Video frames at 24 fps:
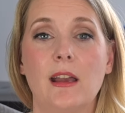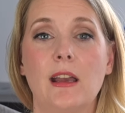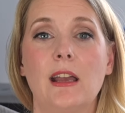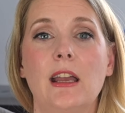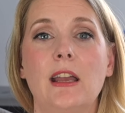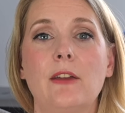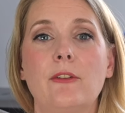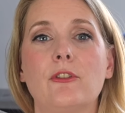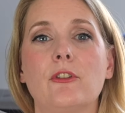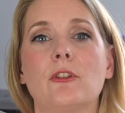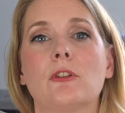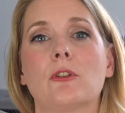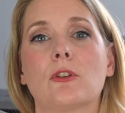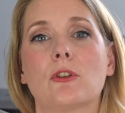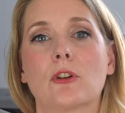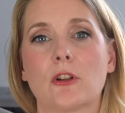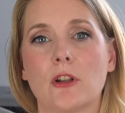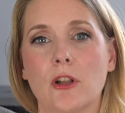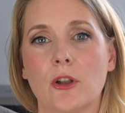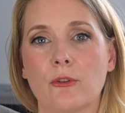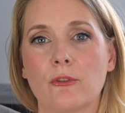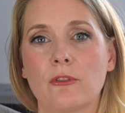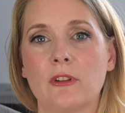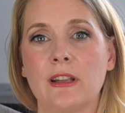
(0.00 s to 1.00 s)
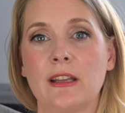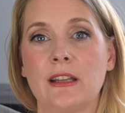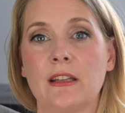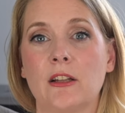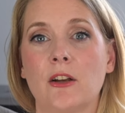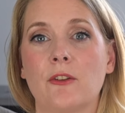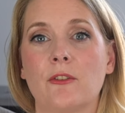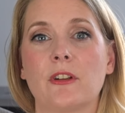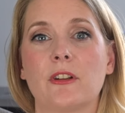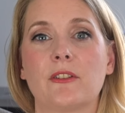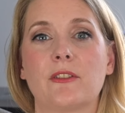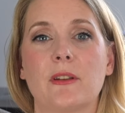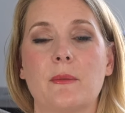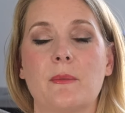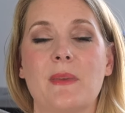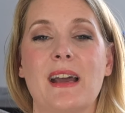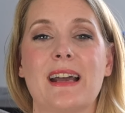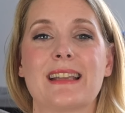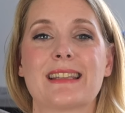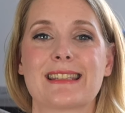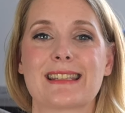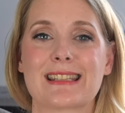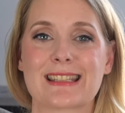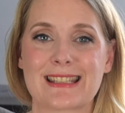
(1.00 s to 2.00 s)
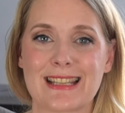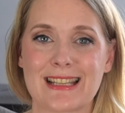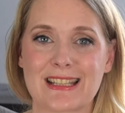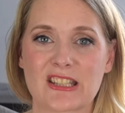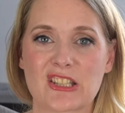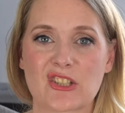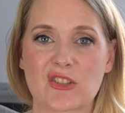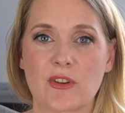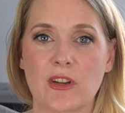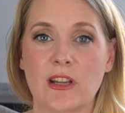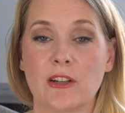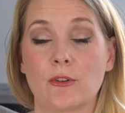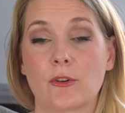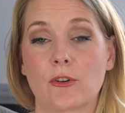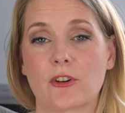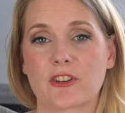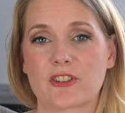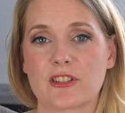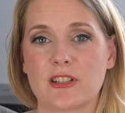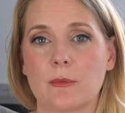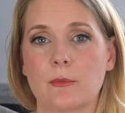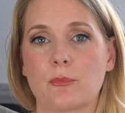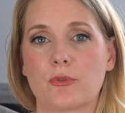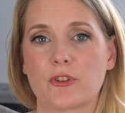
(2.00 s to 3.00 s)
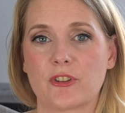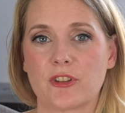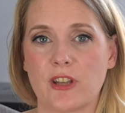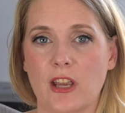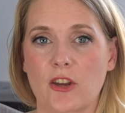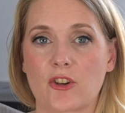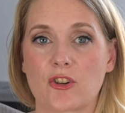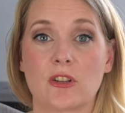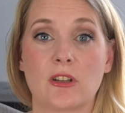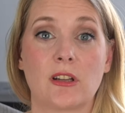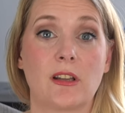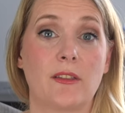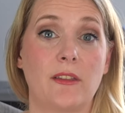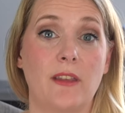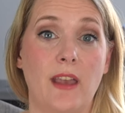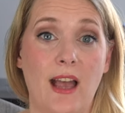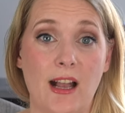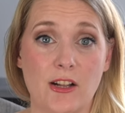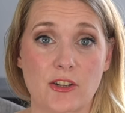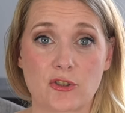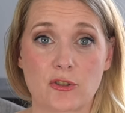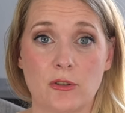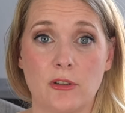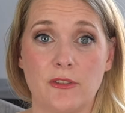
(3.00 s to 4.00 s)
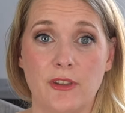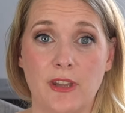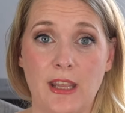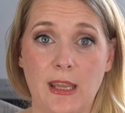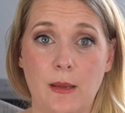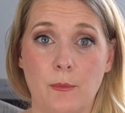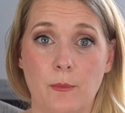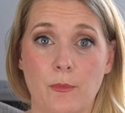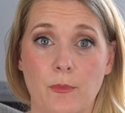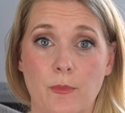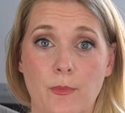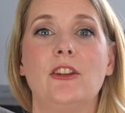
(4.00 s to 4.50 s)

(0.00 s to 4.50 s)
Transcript: If you look closely, none of them has sunscreen or sun protection in the actual name.